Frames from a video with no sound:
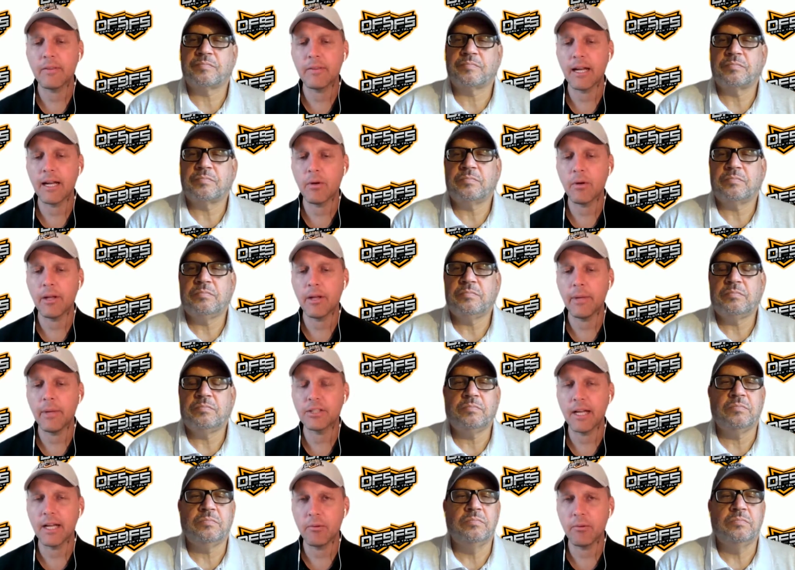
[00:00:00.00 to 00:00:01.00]
Speaker 1: Koepka that I want to
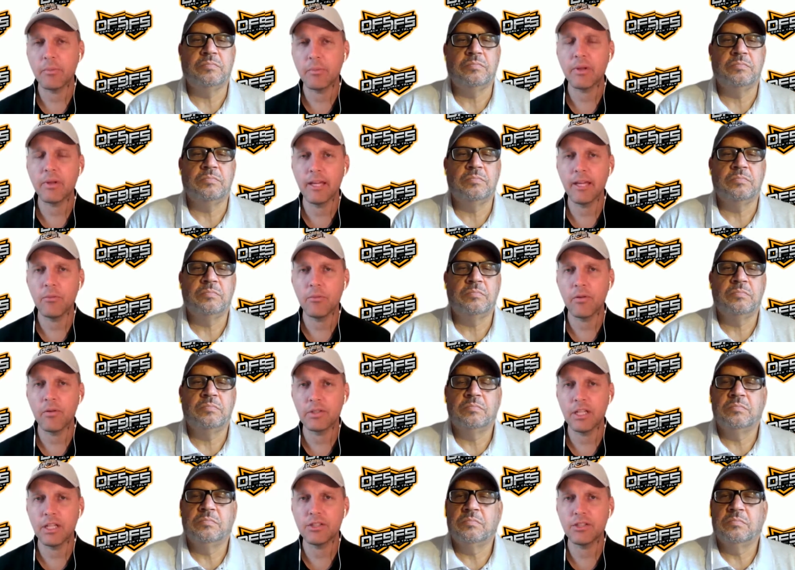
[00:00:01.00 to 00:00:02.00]
mention. I would play him
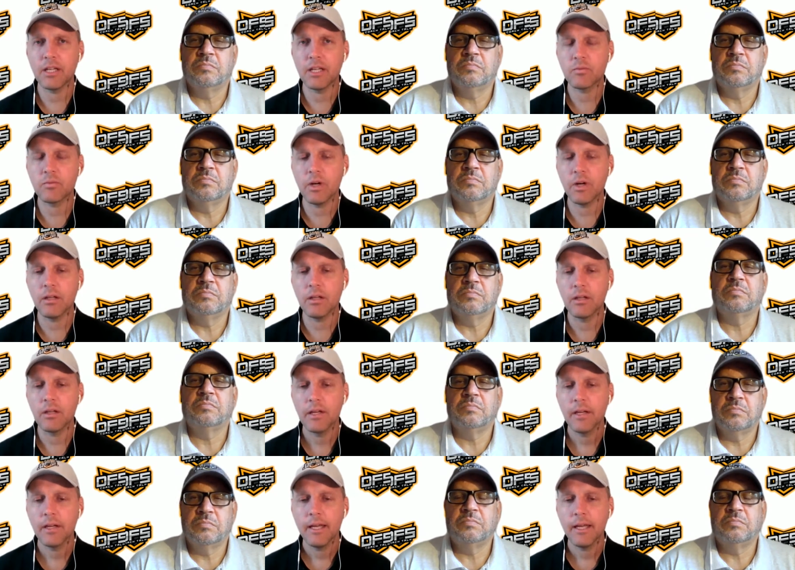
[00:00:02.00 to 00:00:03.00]
over DJ as
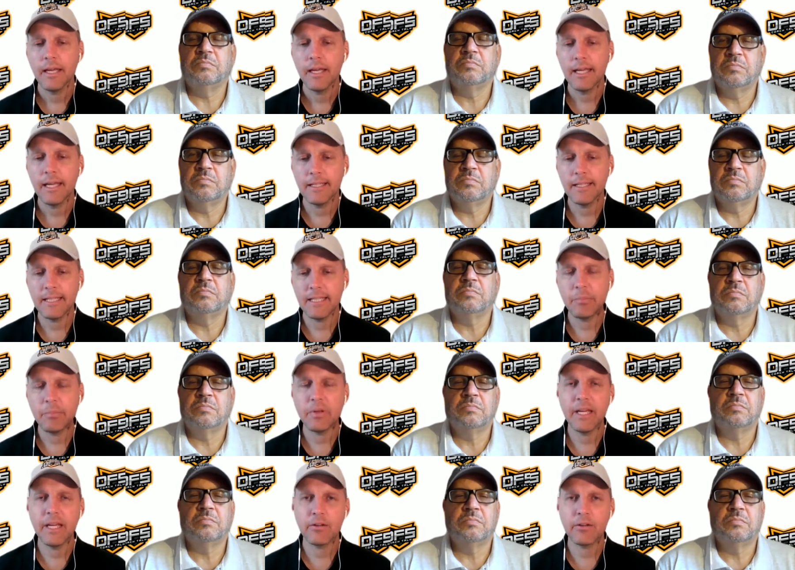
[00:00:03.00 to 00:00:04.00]
well. He
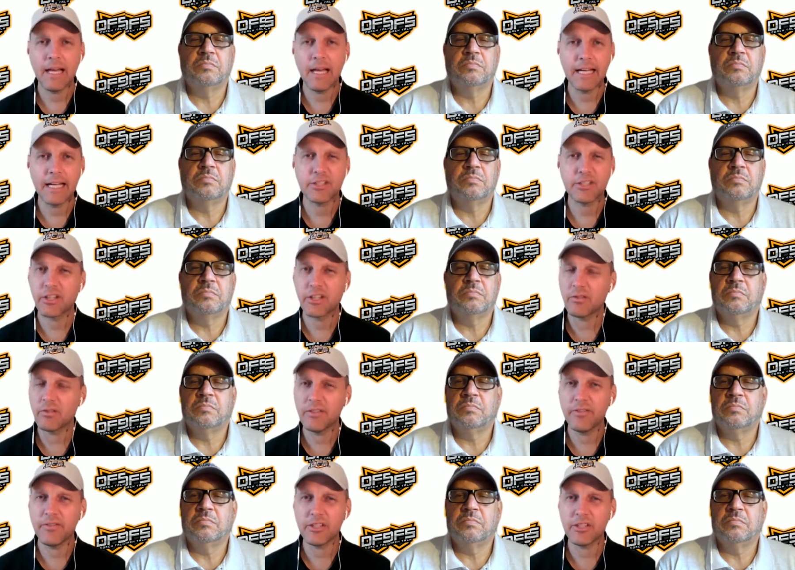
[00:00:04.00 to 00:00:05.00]
did play here last year. He
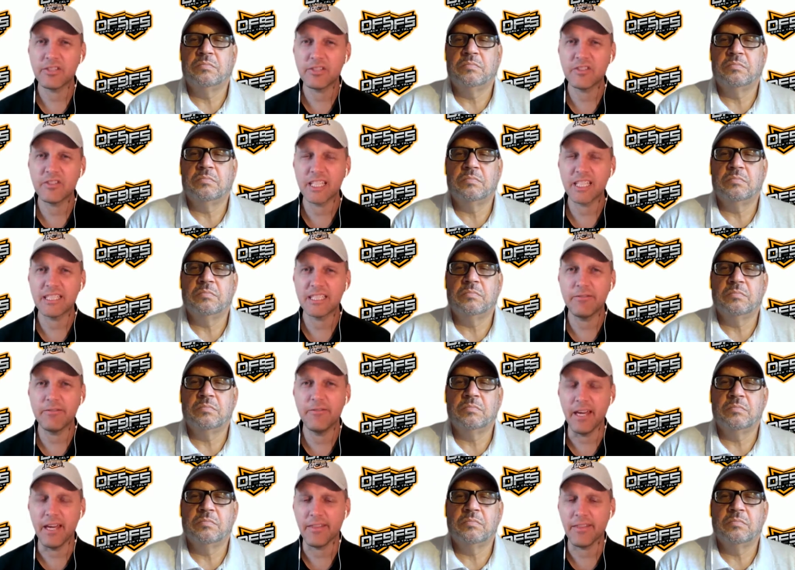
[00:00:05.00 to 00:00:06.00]
only finished
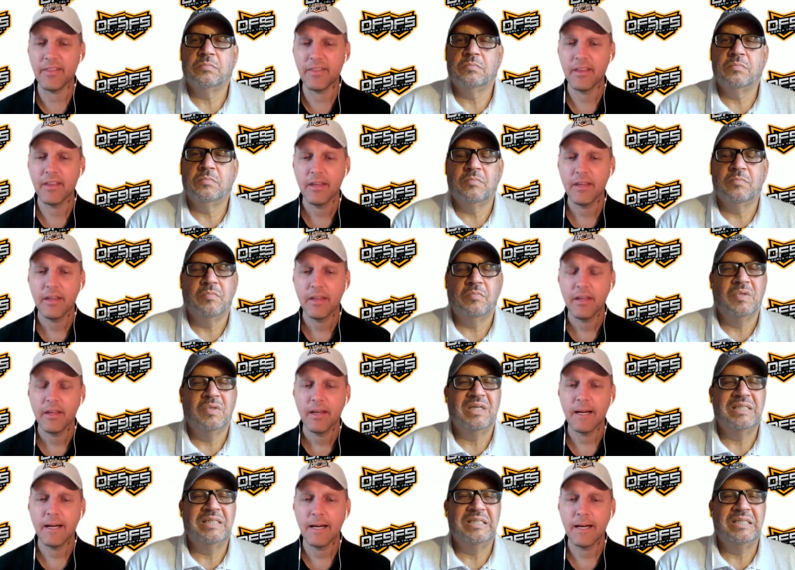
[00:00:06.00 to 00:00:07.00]
65th.
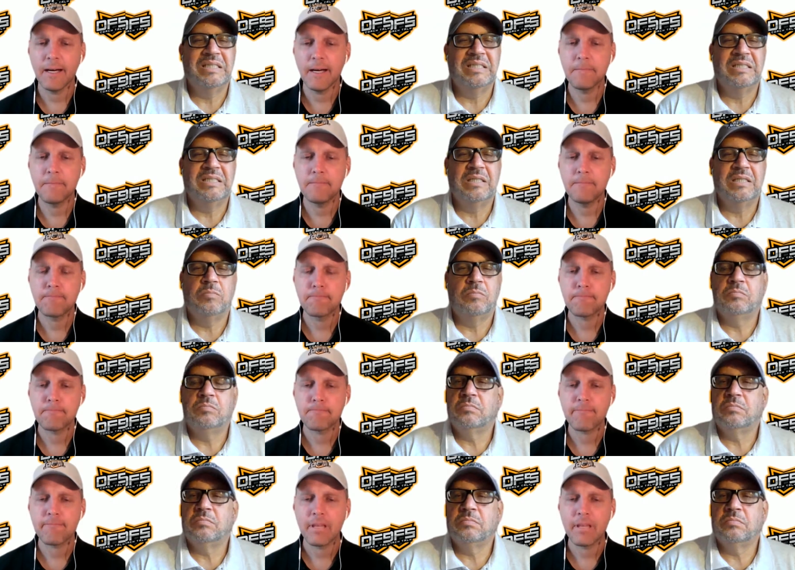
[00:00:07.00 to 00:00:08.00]
Um,
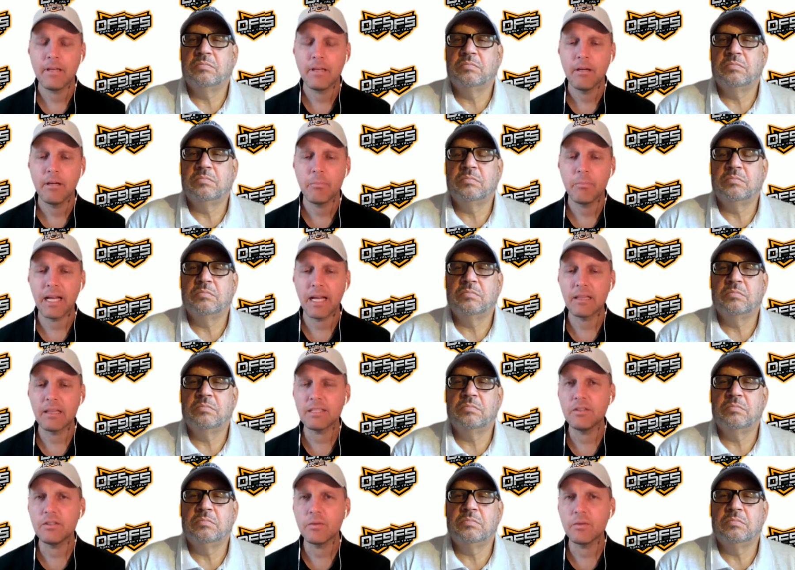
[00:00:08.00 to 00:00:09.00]
but I
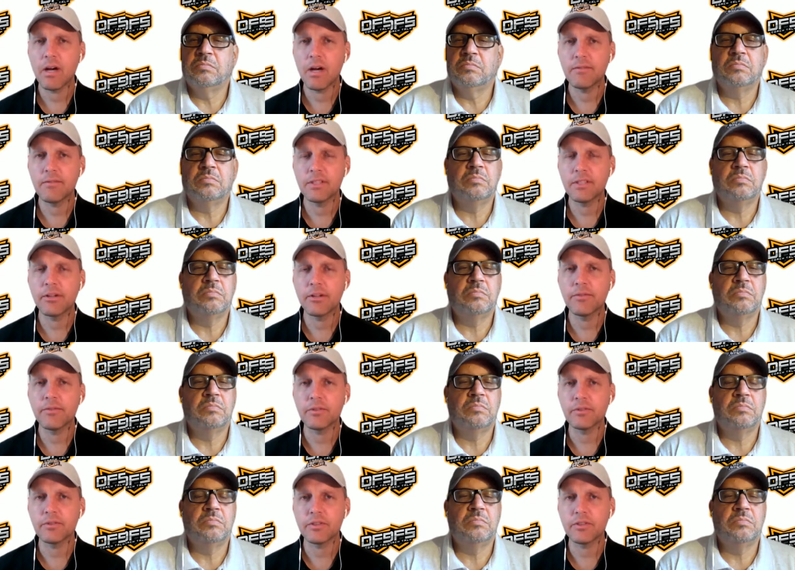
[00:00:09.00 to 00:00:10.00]
listened to a lot of his
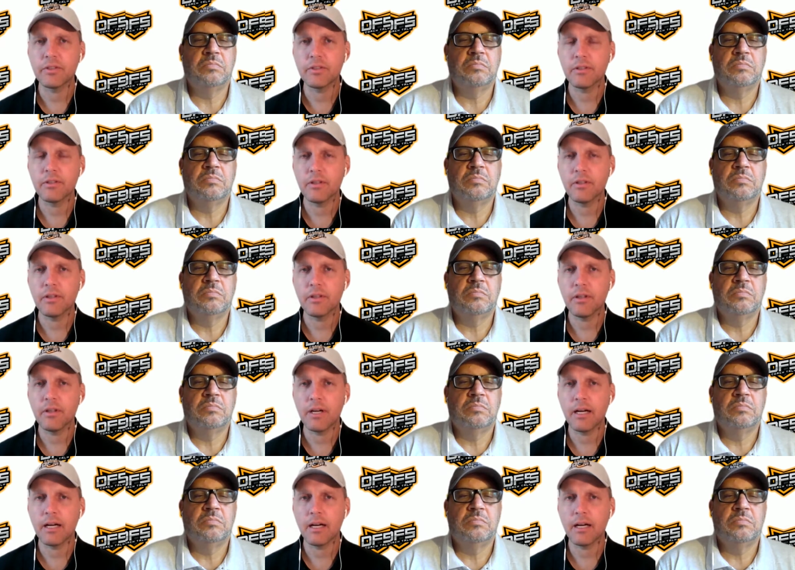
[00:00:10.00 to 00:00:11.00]
interviews,
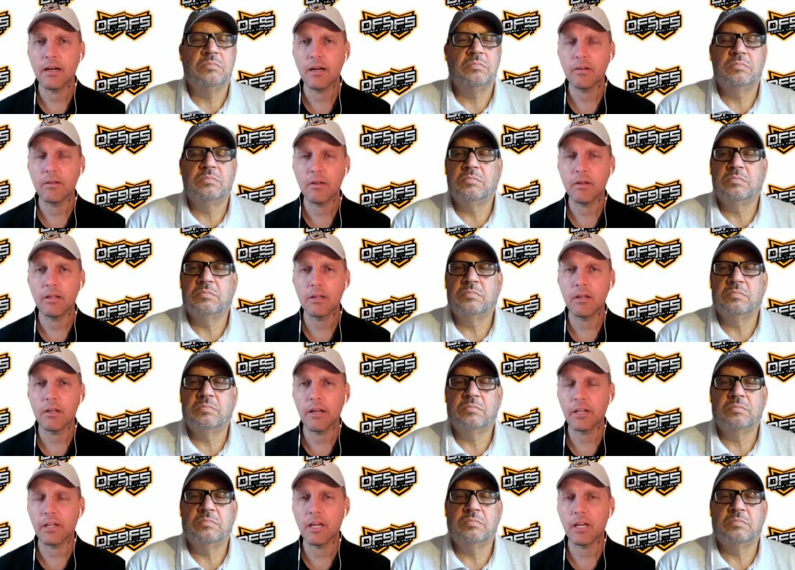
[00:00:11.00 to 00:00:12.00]
uh, a
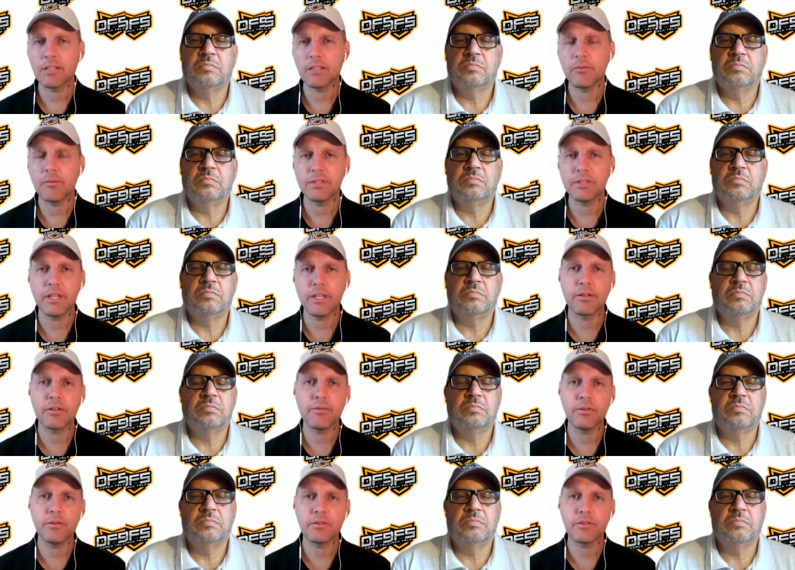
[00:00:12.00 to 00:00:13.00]
lot of the cuts from his
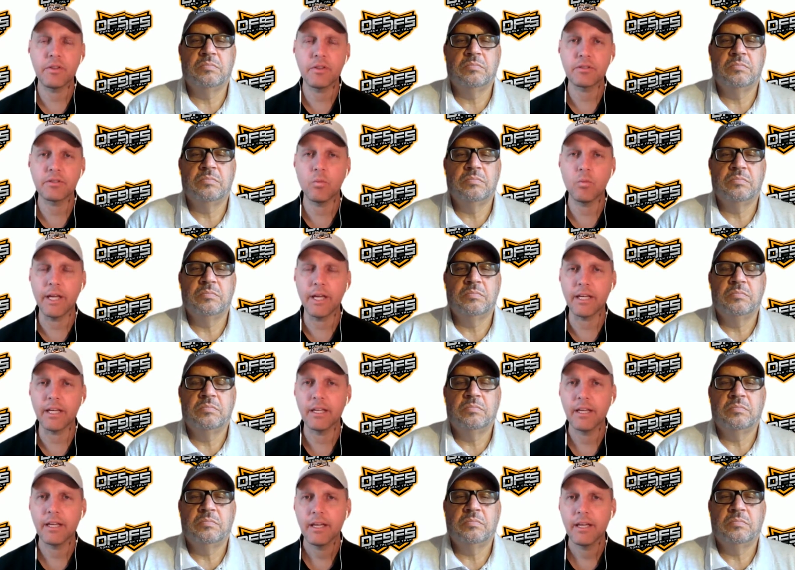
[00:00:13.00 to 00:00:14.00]
interviews this
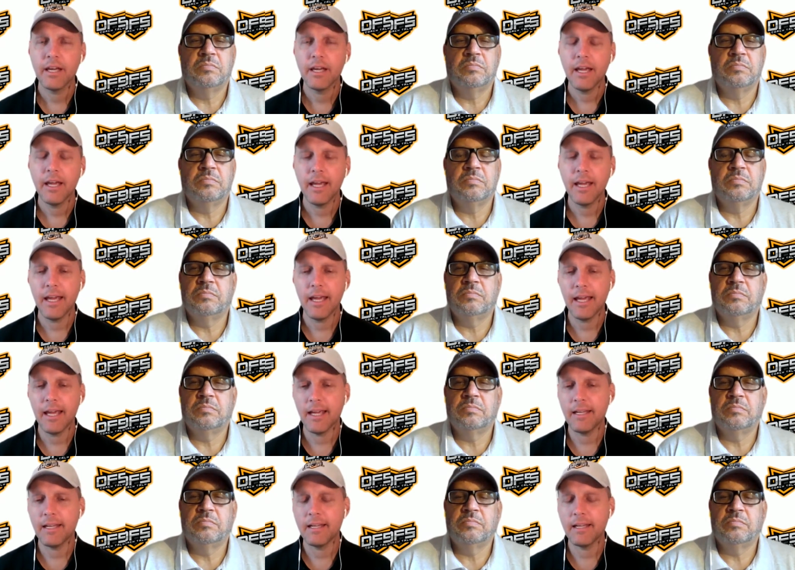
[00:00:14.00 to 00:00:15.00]
week,
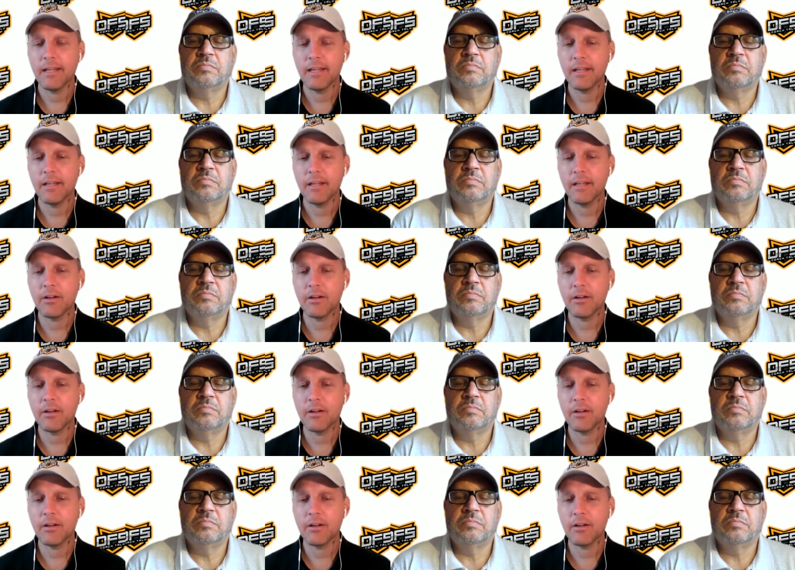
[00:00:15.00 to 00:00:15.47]
and